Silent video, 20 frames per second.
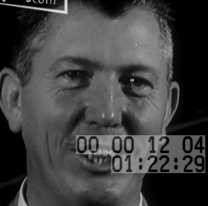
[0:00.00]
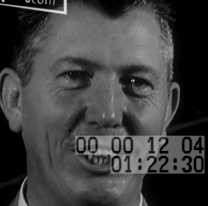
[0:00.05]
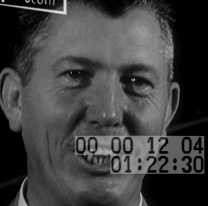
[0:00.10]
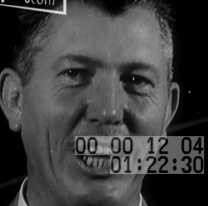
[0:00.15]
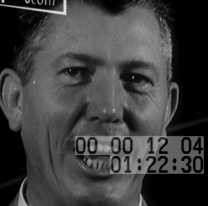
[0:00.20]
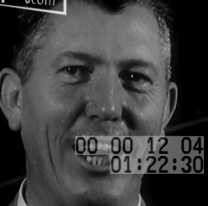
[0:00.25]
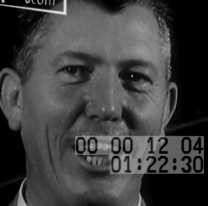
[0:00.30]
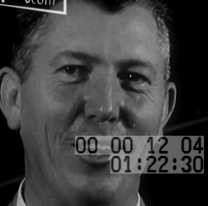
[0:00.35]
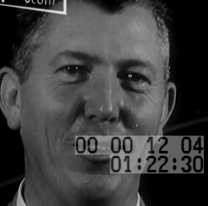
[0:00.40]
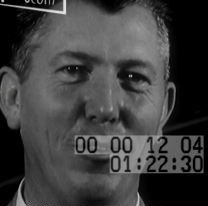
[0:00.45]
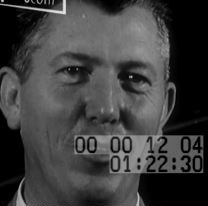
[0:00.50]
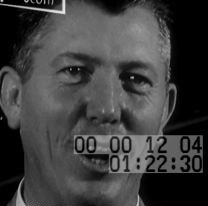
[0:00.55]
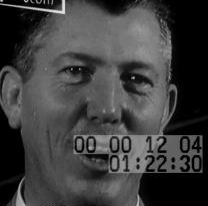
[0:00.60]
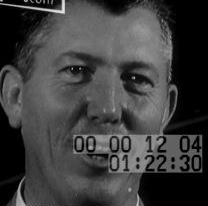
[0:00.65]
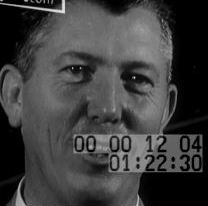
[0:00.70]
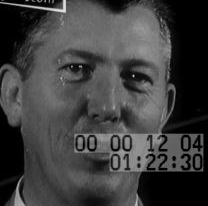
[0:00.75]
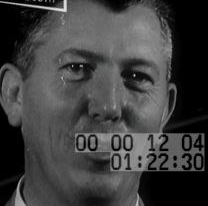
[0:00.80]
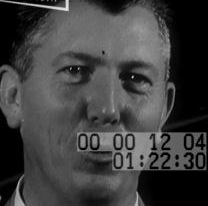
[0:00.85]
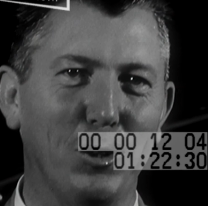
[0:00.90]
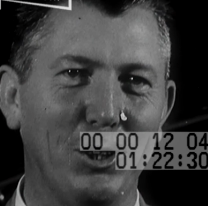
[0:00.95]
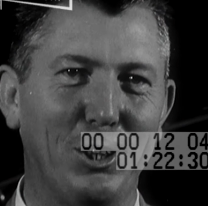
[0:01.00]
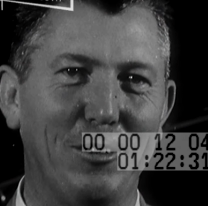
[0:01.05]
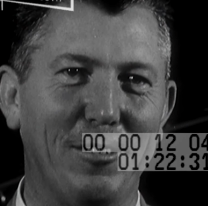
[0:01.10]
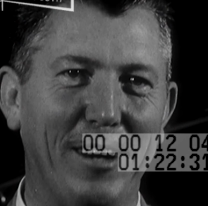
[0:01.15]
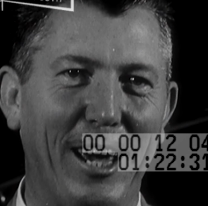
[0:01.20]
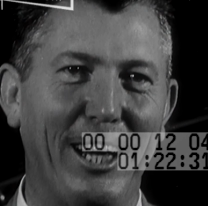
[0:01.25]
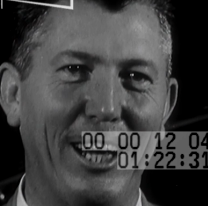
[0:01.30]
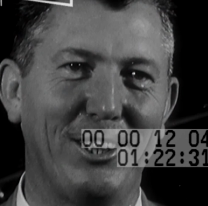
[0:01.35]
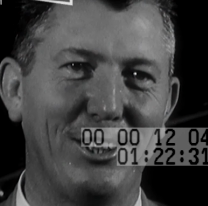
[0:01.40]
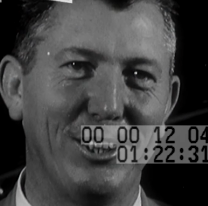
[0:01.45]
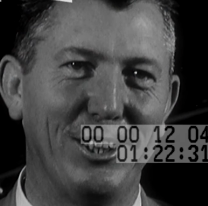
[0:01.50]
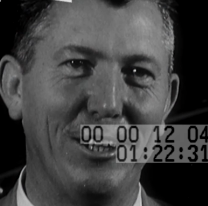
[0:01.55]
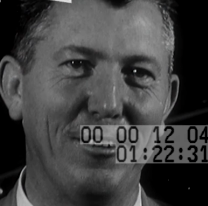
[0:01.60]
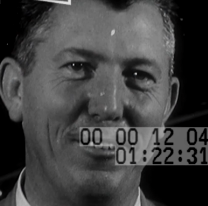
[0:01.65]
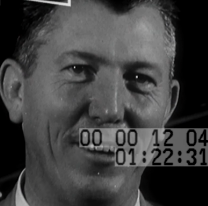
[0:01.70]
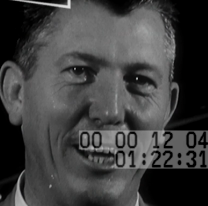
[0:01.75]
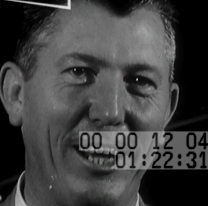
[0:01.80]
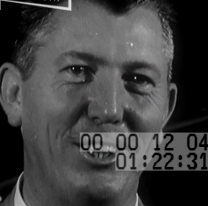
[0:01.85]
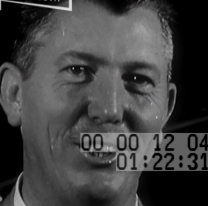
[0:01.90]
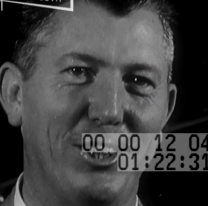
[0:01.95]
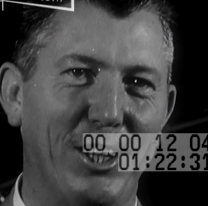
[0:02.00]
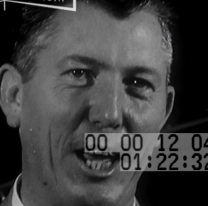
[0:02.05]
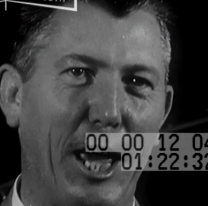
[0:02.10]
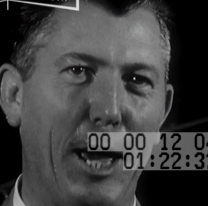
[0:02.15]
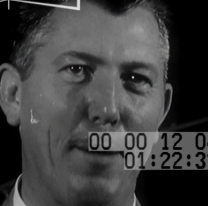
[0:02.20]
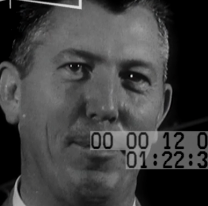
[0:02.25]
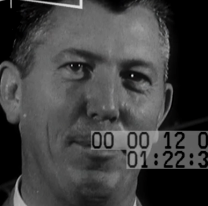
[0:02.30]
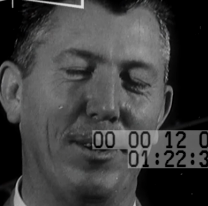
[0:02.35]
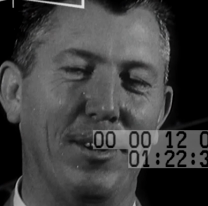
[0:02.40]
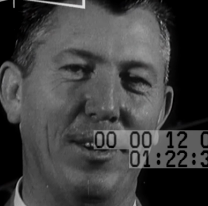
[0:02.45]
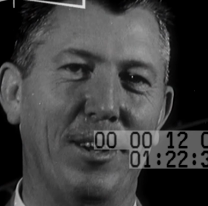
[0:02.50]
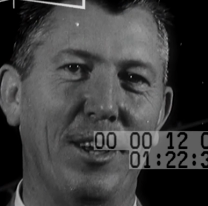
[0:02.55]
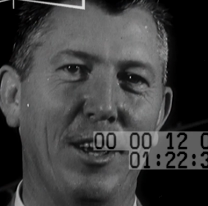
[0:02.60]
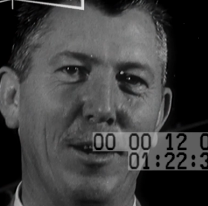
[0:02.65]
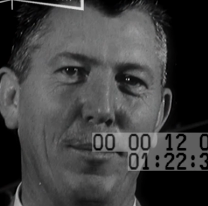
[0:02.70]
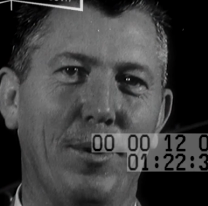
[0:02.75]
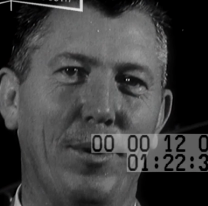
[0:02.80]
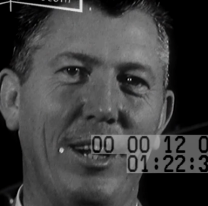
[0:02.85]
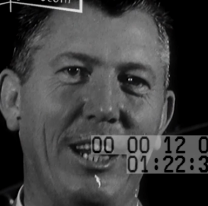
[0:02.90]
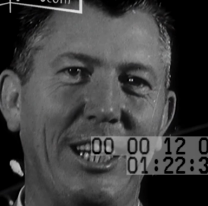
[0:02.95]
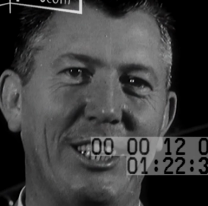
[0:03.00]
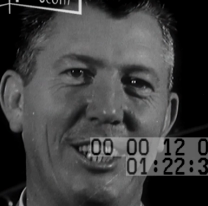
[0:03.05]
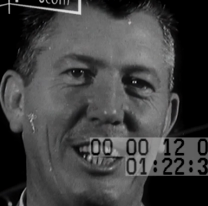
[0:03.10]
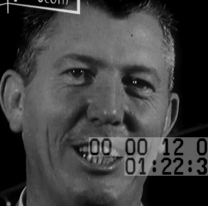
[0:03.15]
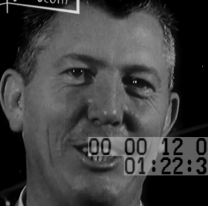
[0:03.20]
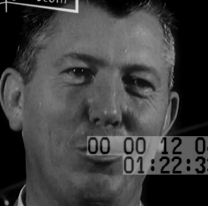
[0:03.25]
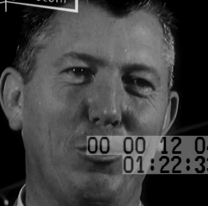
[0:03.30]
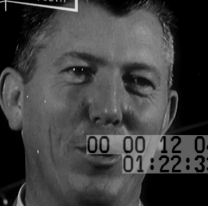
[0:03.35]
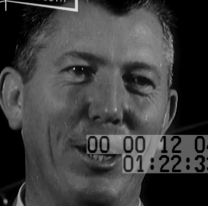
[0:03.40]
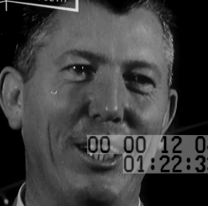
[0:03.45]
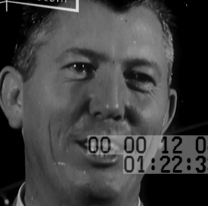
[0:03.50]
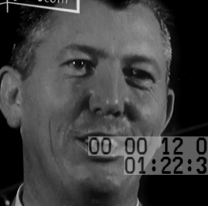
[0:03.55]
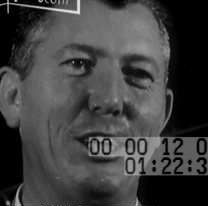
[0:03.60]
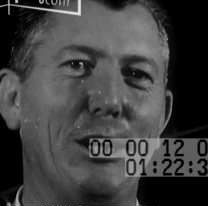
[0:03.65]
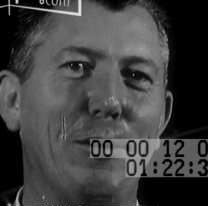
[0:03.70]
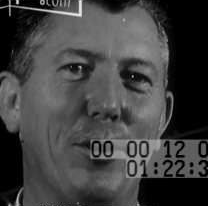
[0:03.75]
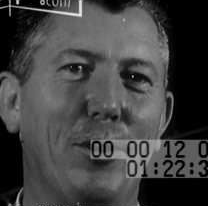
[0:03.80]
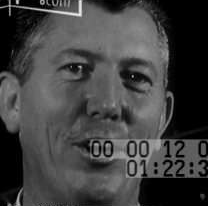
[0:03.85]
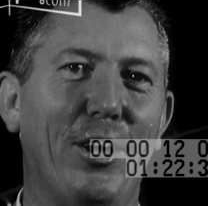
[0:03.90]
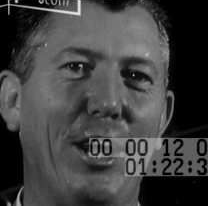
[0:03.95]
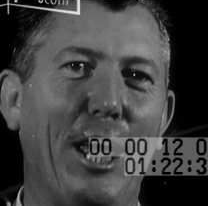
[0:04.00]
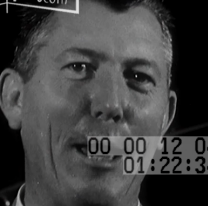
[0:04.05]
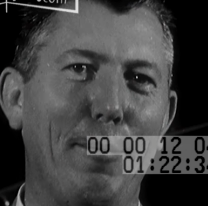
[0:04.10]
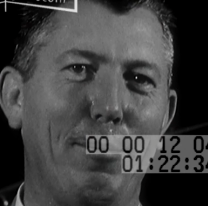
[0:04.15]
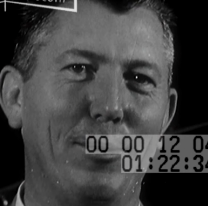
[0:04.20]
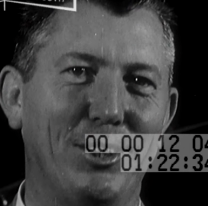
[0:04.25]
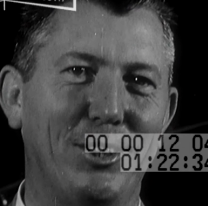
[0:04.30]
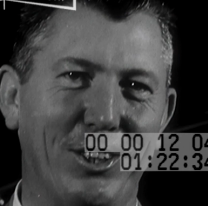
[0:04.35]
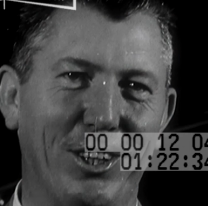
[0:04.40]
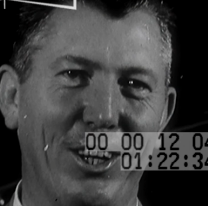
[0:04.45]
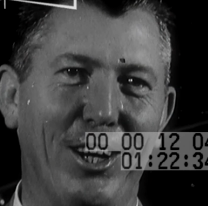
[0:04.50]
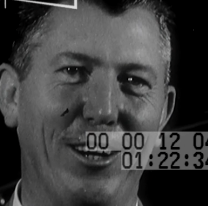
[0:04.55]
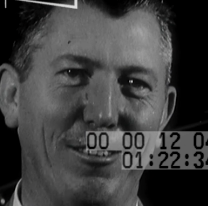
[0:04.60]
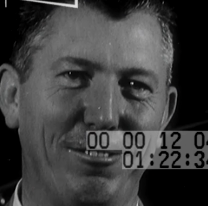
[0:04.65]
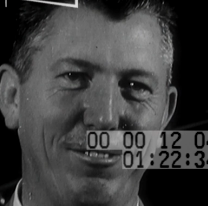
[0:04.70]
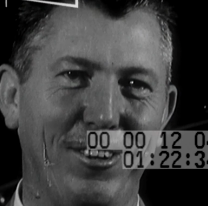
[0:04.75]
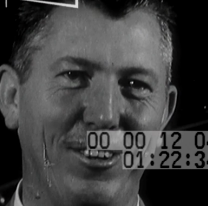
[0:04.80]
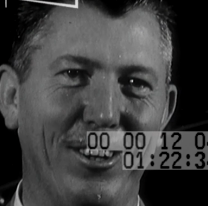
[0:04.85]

and decide on our course of action if that should happen. But let's, let's wait and see whether it happens or not